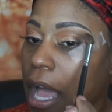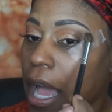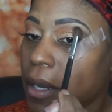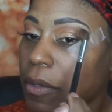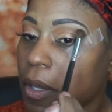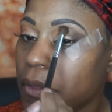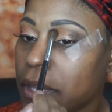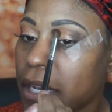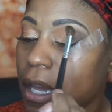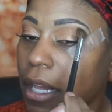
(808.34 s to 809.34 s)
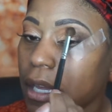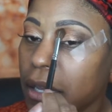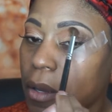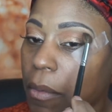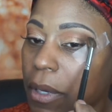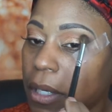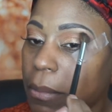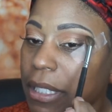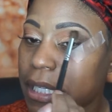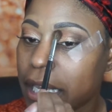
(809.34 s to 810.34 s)
don't know that I want to
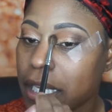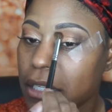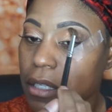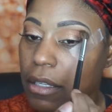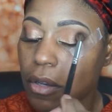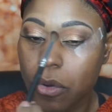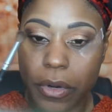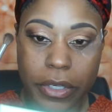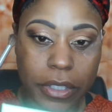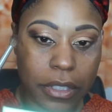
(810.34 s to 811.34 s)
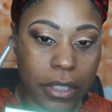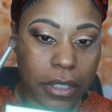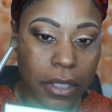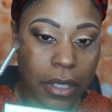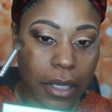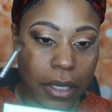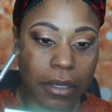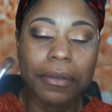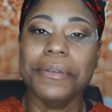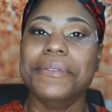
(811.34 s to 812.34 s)
be taking orders.
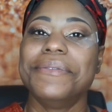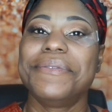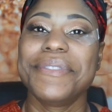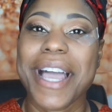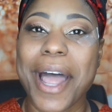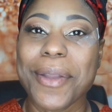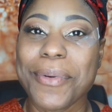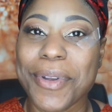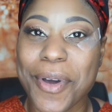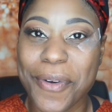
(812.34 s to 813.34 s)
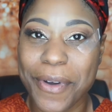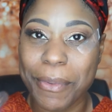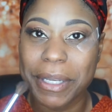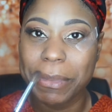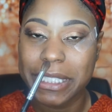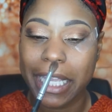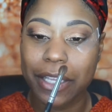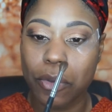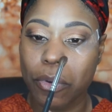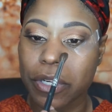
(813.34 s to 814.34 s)
I don't know if I want to be
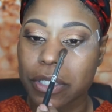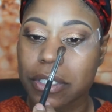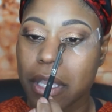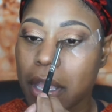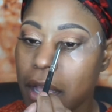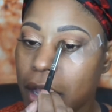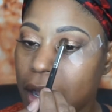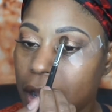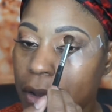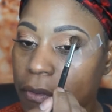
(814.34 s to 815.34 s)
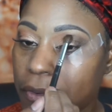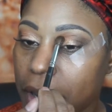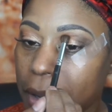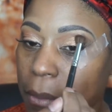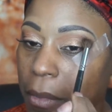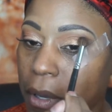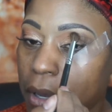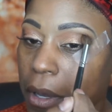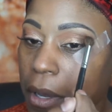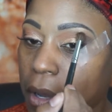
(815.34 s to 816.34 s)
taking orders from
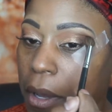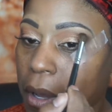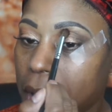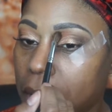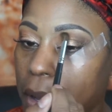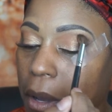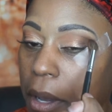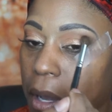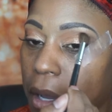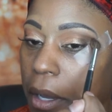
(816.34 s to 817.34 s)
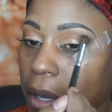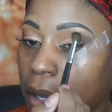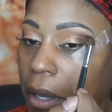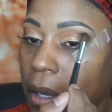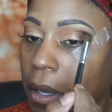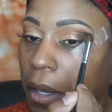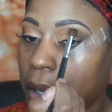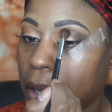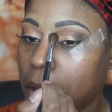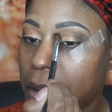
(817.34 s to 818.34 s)

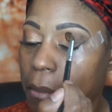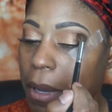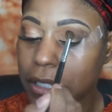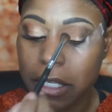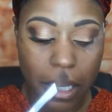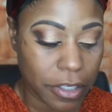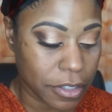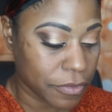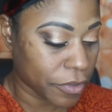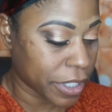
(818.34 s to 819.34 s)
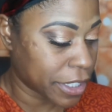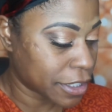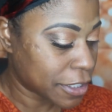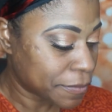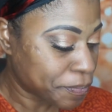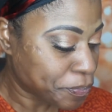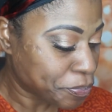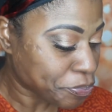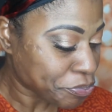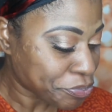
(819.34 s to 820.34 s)
my daughter's friends,
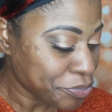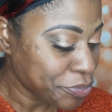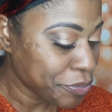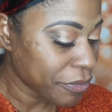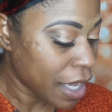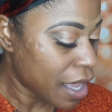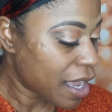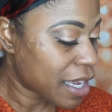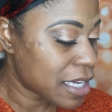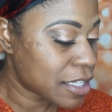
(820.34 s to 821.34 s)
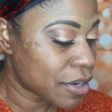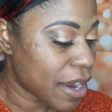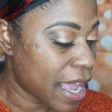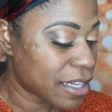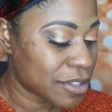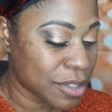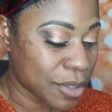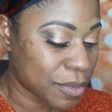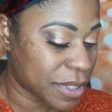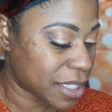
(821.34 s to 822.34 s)
because her
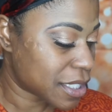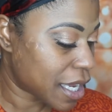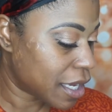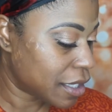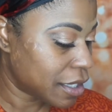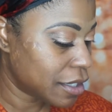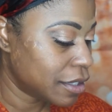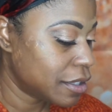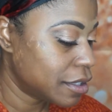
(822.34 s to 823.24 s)
attitude was just kind of,